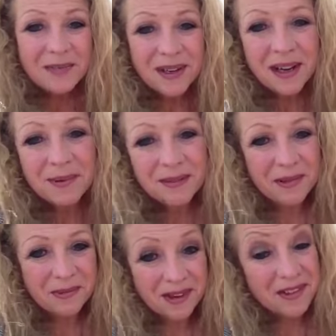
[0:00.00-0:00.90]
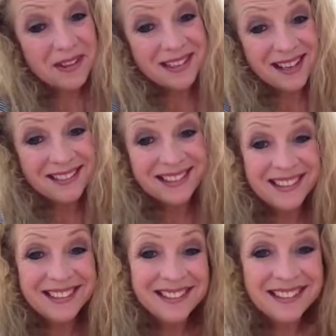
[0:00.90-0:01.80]
But I'll be able to wear those out
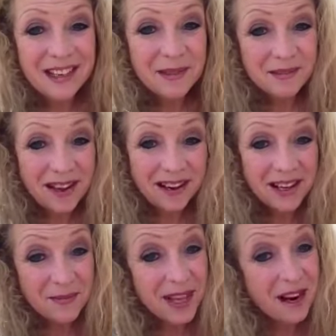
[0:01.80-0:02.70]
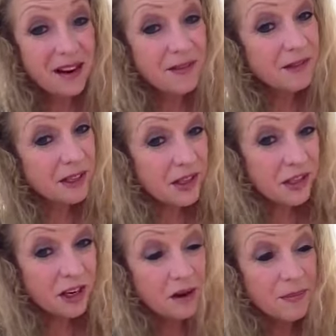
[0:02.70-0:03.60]
soon, so I'll be rocking them. They are really
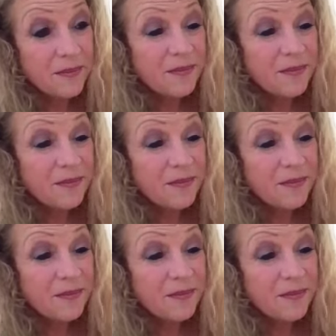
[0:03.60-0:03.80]
sharp.